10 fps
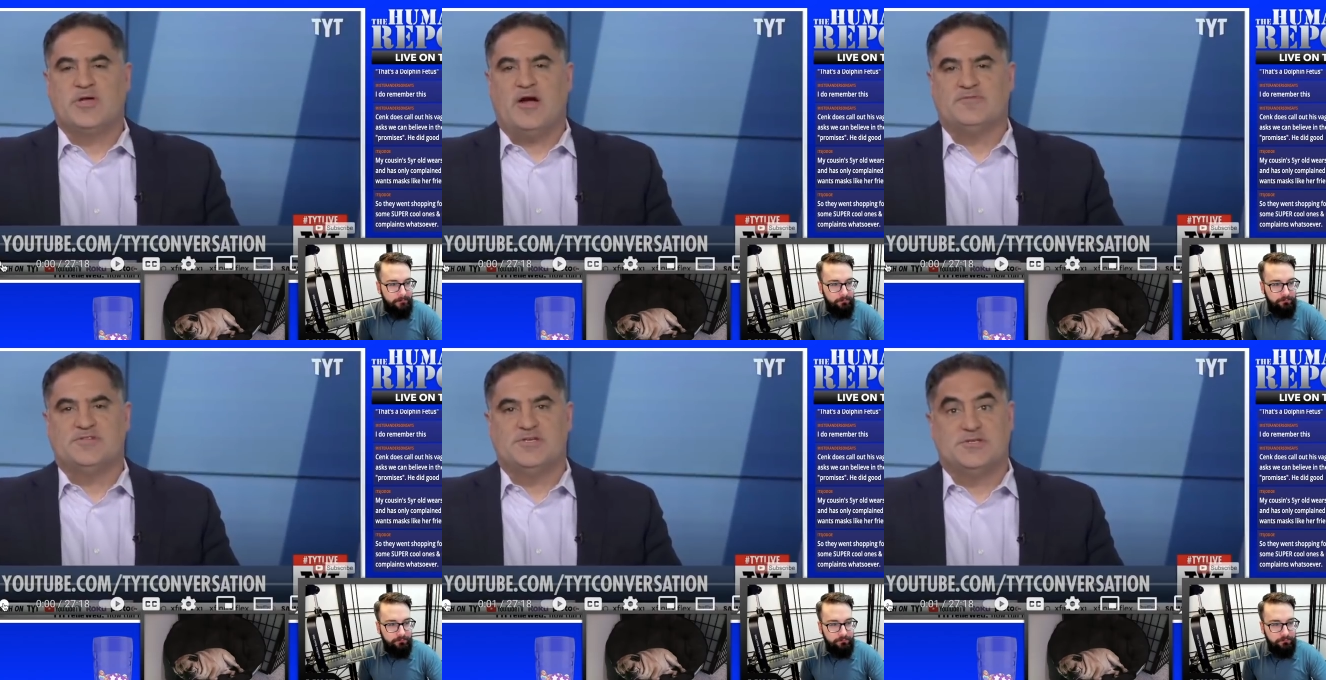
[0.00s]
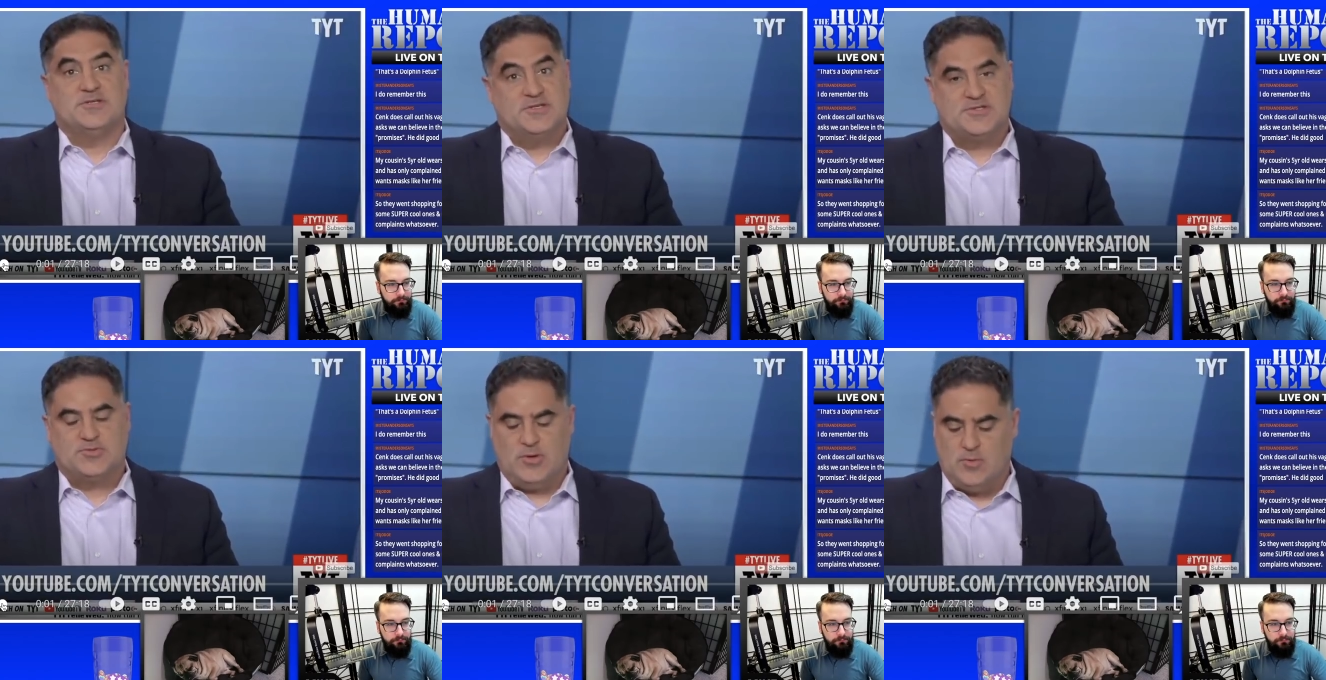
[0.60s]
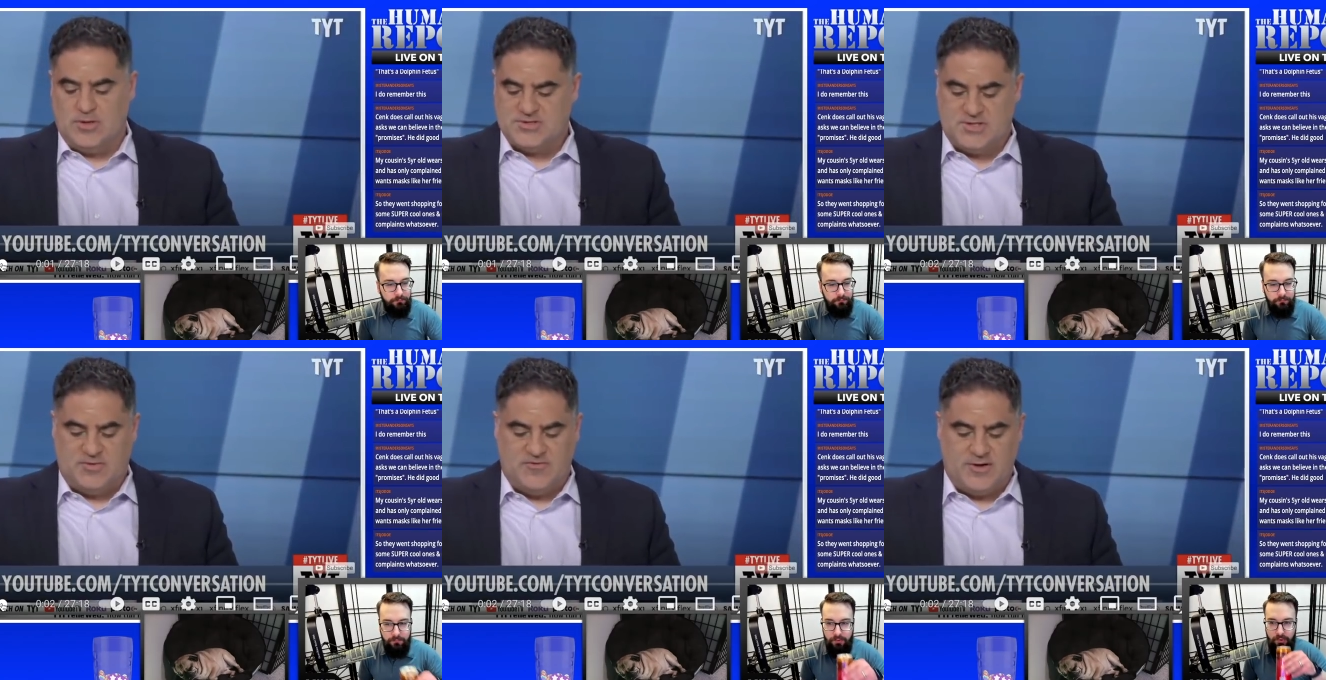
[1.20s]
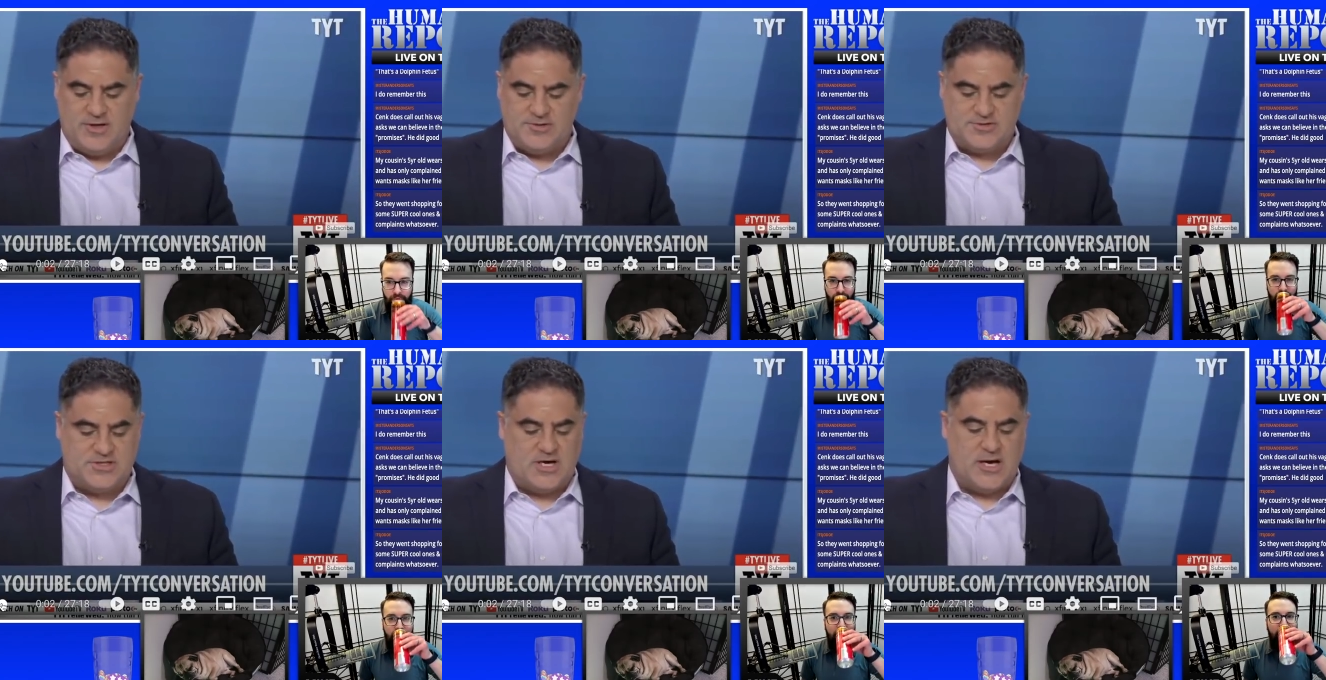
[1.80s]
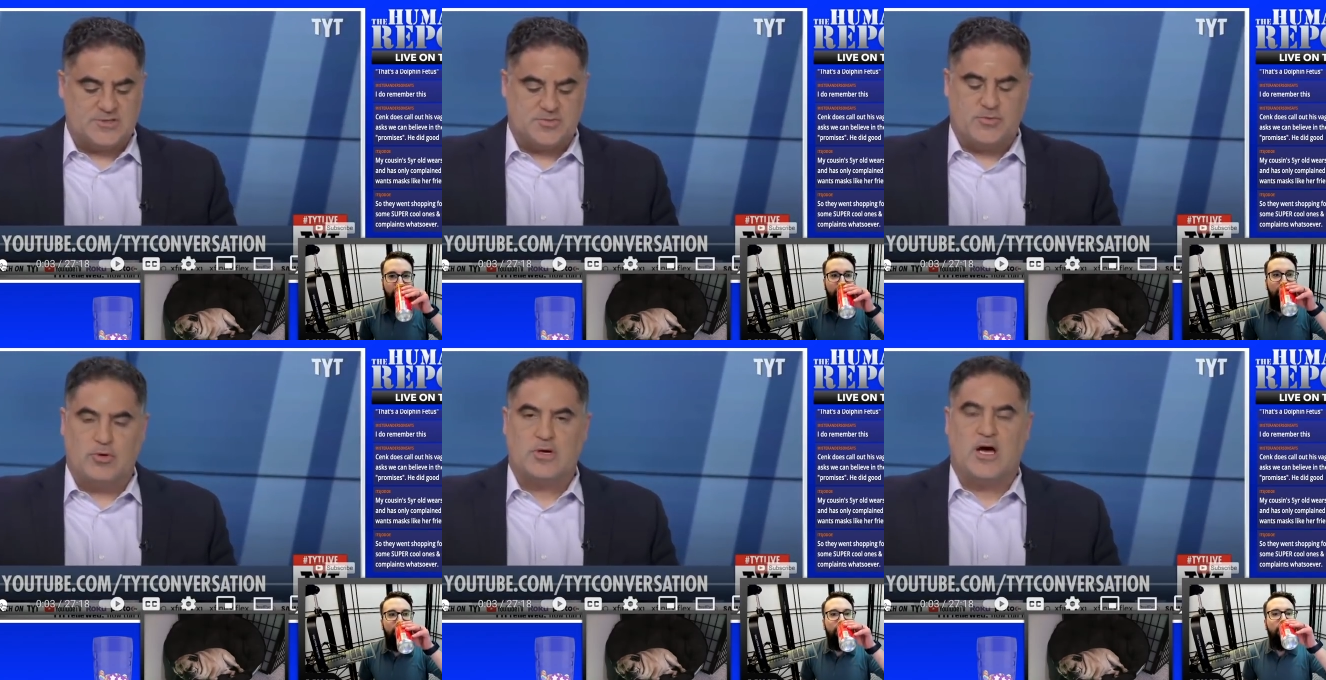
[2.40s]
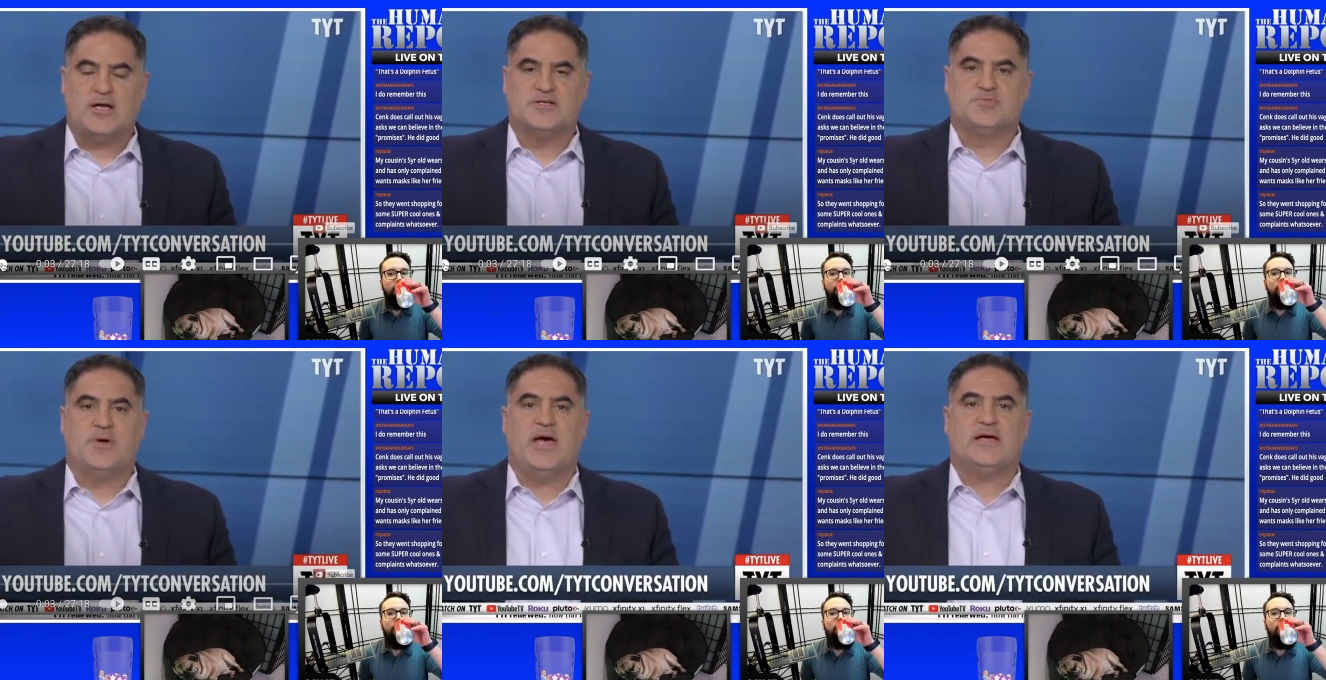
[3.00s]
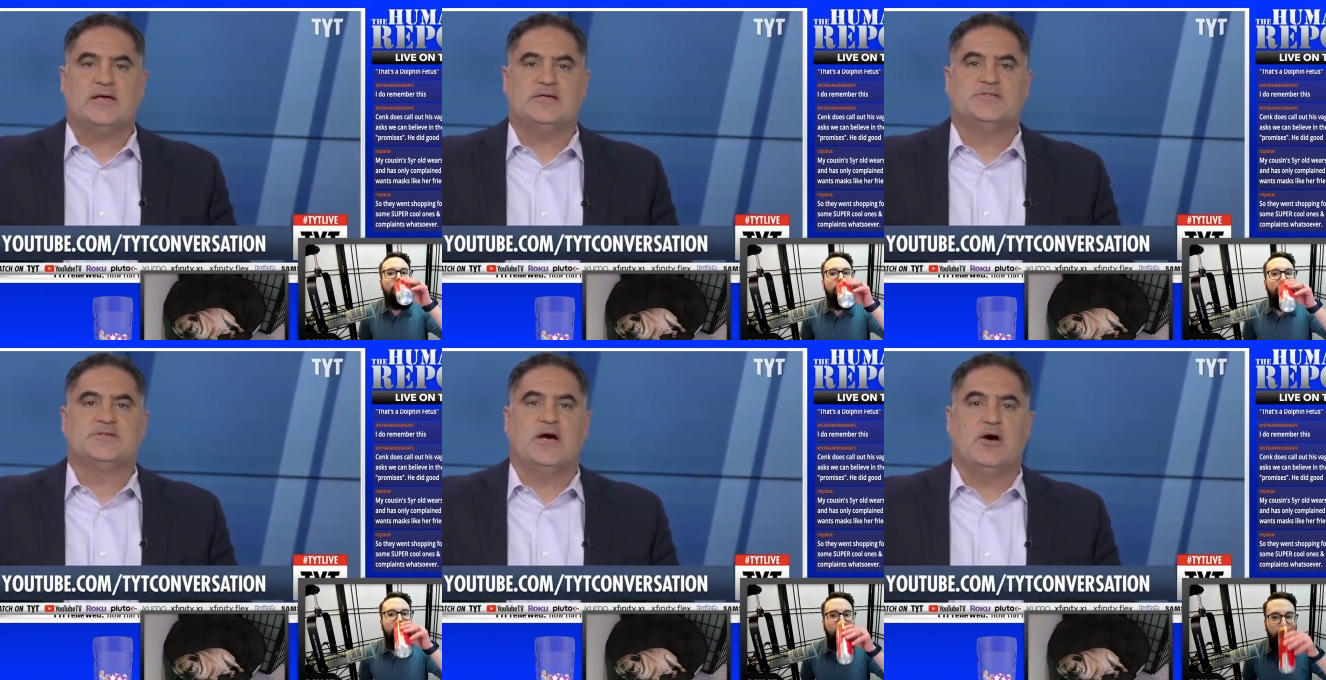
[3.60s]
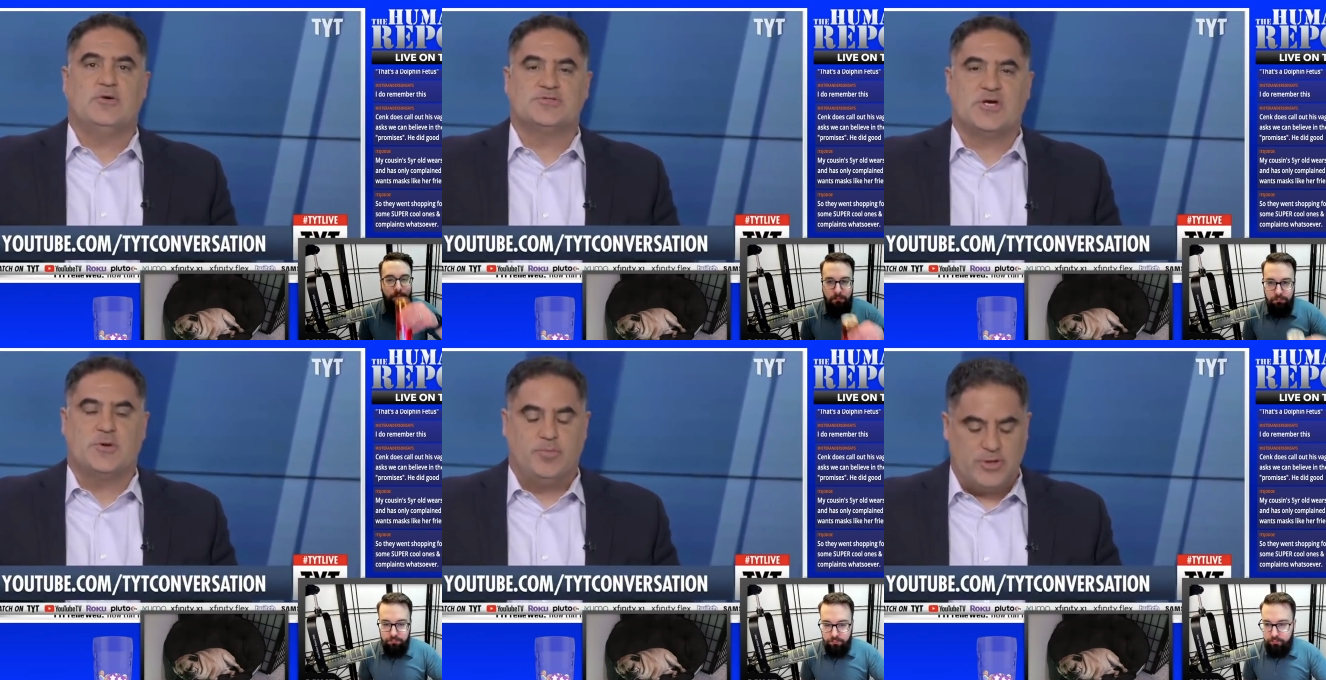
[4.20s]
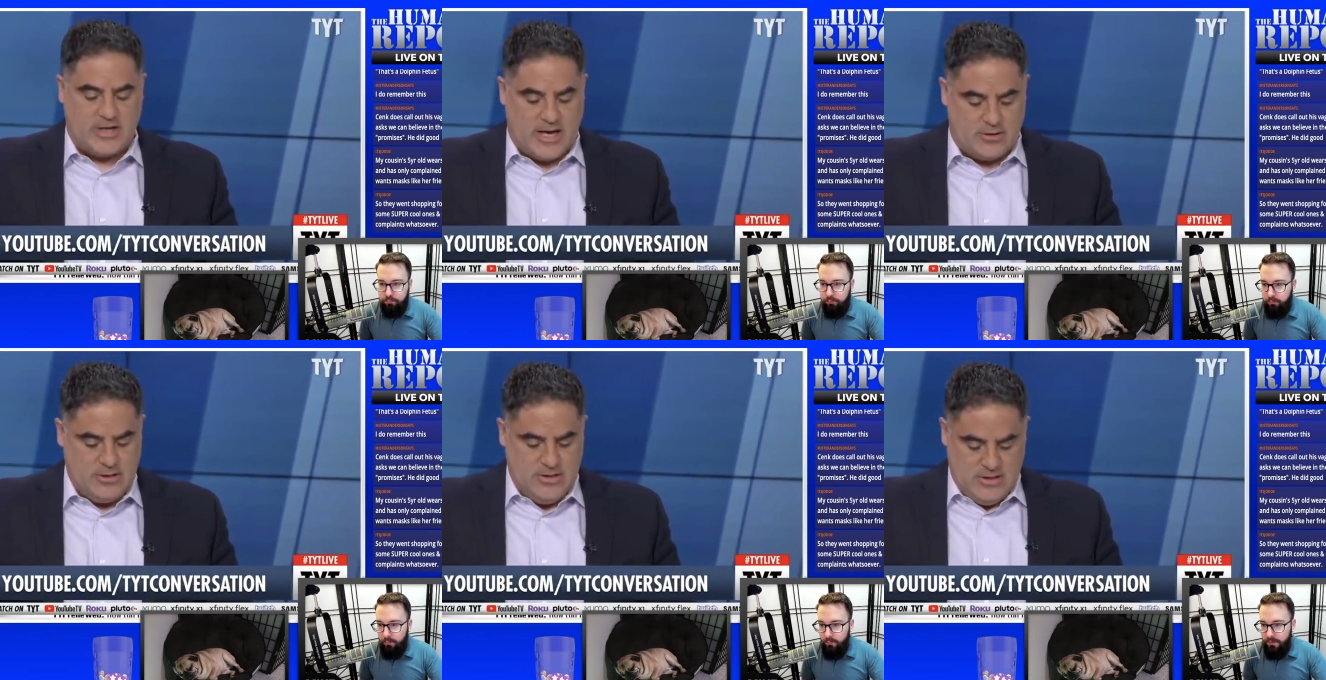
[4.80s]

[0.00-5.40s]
Speaker 1: to the conversation. This one's going to be very interesting. Congressman Ro Khanna's back. He's uh, also got a book out.